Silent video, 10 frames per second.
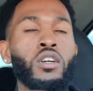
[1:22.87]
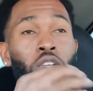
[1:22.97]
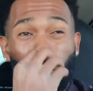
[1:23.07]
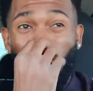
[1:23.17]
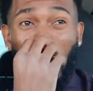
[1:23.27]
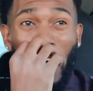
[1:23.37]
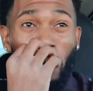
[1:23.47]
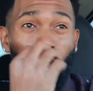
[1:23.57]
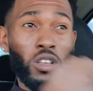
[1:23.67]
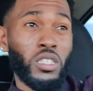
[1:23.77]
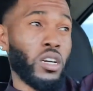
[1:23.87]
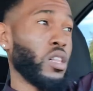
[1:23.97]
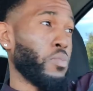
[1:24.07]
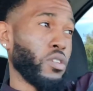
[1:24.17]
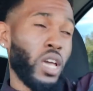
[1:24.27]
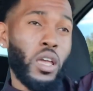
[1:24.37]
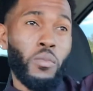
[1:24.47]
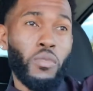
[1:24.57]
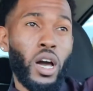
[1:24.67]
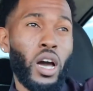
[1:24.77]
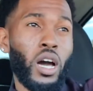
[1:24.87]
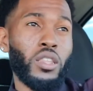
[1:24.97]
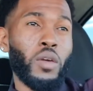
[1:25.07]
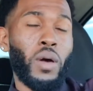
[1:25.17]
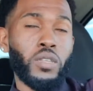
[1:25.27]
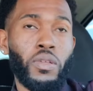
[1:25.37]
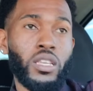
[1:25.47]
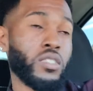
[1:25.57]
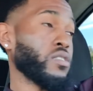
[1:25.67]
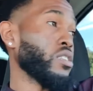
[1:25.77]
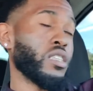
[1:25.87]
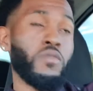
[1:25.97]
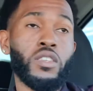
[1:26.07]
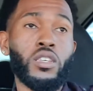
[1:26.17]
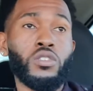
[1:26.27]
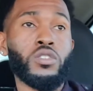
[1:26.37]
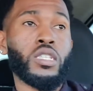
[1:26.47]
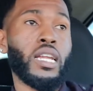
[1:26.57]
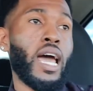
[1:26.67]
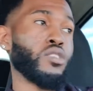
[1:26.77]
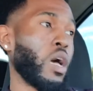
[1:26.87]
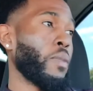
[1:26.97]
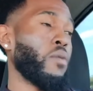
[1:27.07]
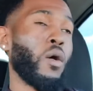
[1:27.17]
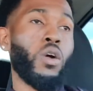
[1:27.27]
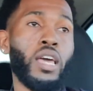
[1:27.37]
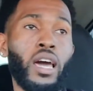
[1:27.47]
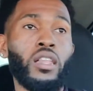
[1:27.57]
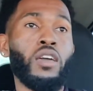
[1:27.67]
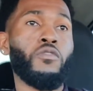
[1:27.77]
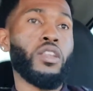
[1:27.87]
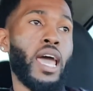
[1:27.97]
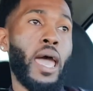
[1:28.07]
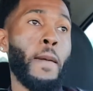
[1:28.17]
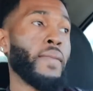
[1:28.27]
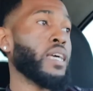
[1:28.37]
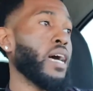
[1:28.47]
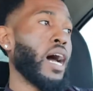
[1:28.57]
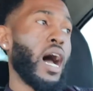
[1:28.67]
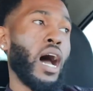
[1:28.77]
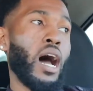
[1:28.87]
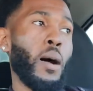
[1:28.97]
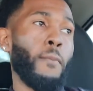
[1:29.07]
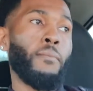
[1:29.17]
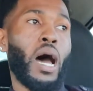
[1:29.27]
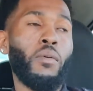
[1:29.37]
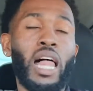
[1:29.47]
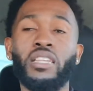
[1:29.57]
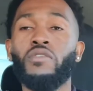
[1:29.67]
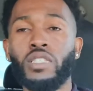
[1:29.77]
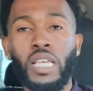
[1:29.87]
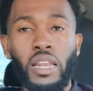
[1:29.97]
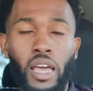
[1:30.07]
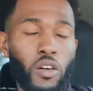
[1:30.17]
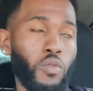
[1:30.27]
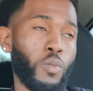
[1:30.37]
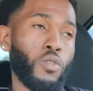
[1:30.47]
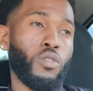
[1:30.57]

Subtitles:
So right now I'm going to the Clipper game. They about to play the 76ers tonight, so I'm on my way to LA for that. I live in San Diego for people who